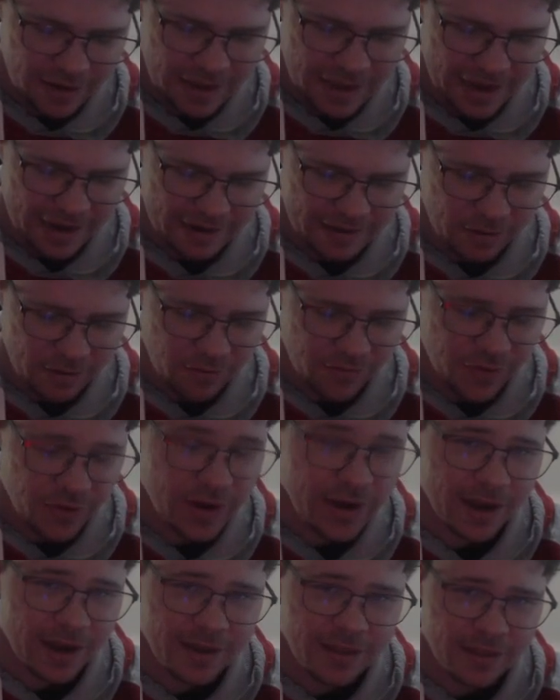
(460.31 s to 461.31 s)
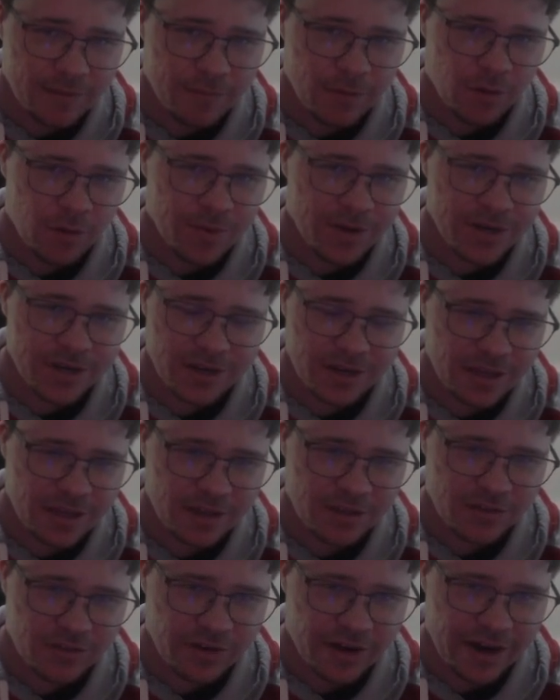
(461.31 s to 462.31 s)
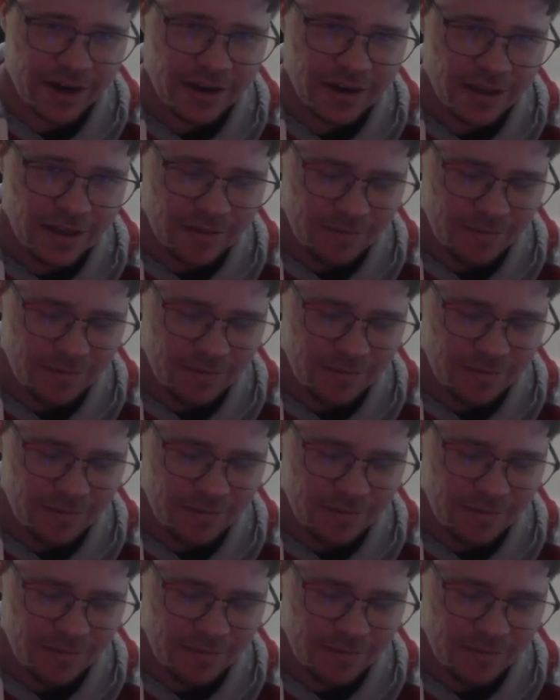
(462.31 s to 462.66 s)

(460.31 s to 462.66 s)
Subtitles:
And they were very lucky that Melbourne didn't kick straight,